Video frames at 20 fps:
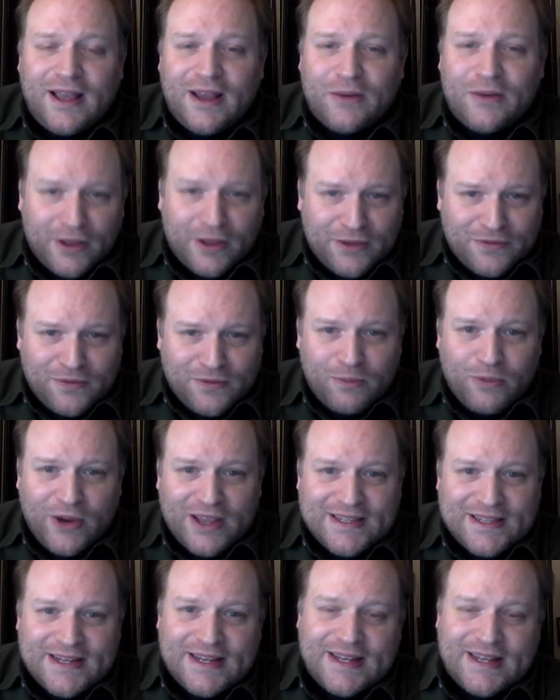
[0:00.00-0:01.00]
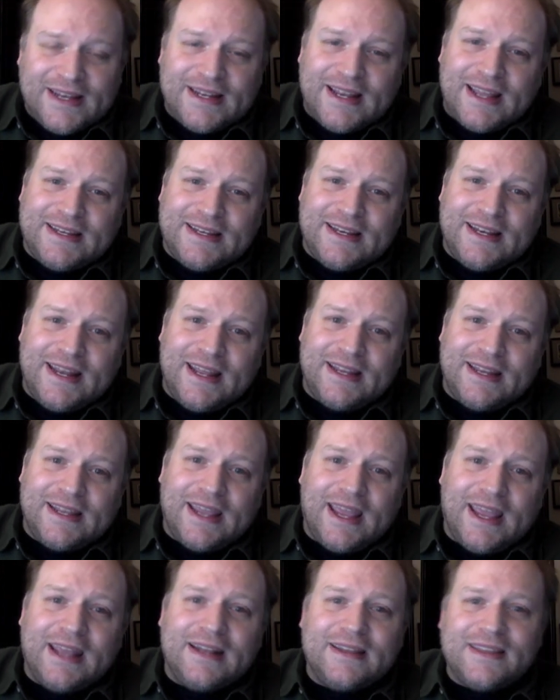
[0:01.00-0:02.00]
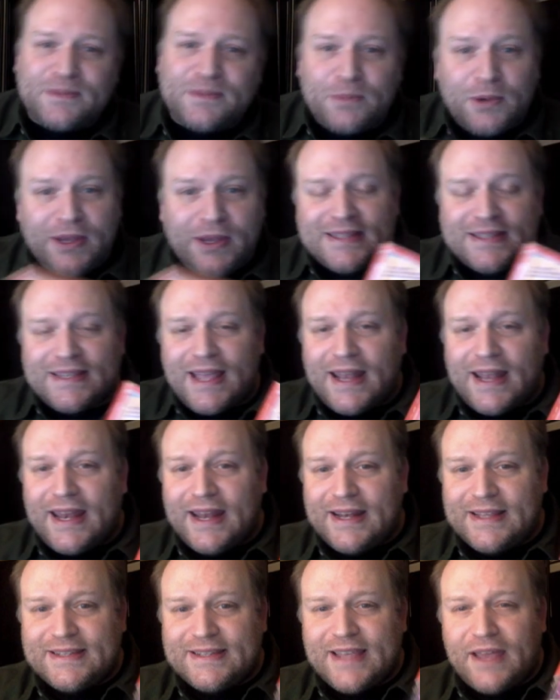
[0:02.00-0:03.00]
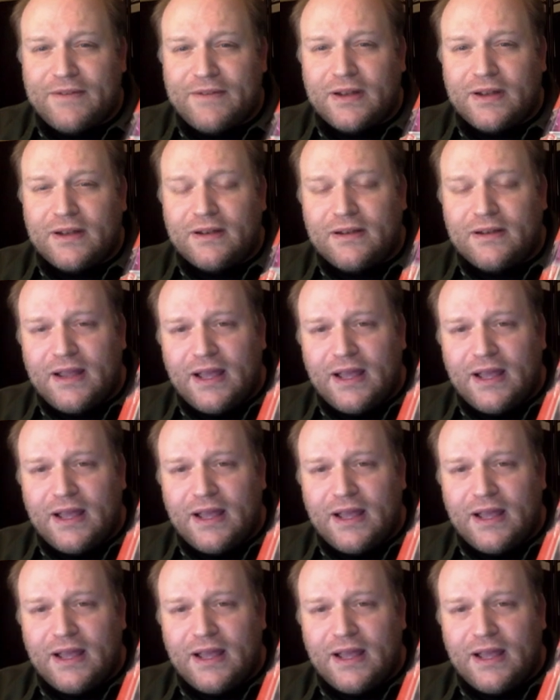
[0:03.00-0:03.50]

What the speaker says: Runs for president in 1988. This book is set in 87.